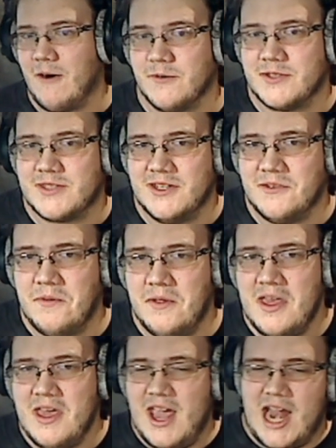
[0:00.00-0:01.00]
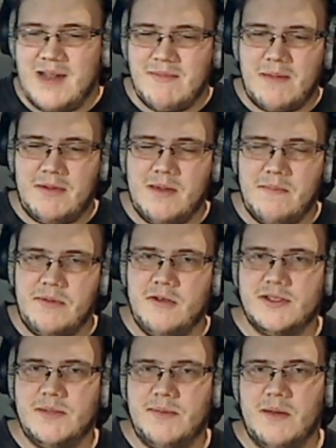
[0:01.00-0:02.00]
skill, and it may be
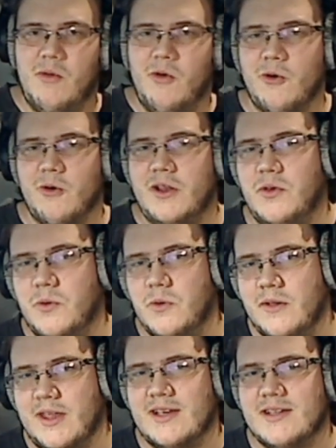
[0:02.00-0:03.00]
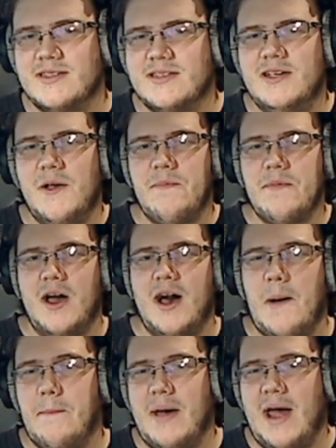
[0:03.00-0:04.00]
abused a bit more in Duel Links.
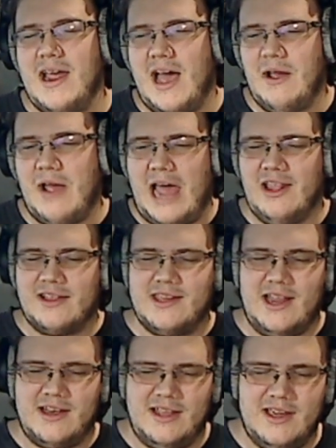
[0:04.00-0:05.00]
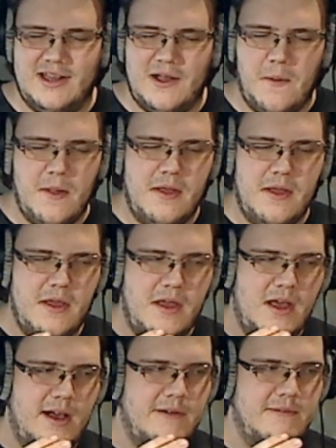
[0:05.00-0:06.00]
But I like the idea
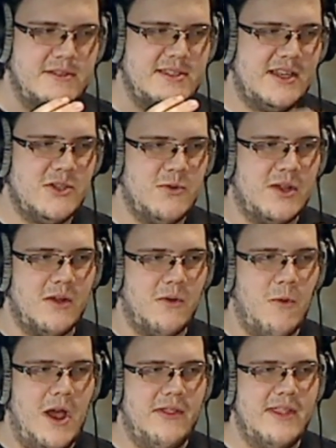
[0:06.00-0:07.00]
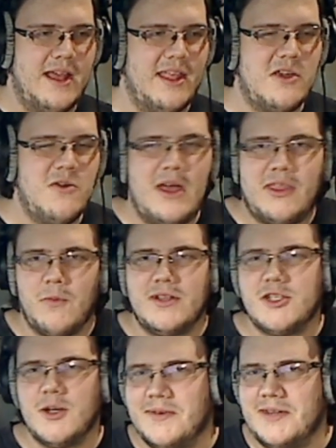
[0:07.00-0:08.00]
of centering around that. Like, you have to run
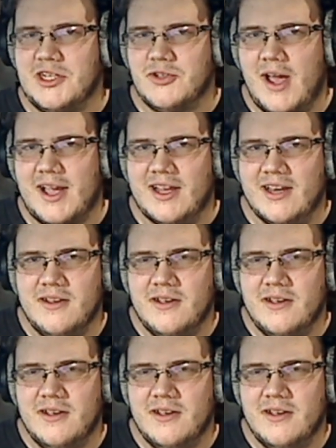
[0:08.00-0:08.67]
Serpent Knight Dragon,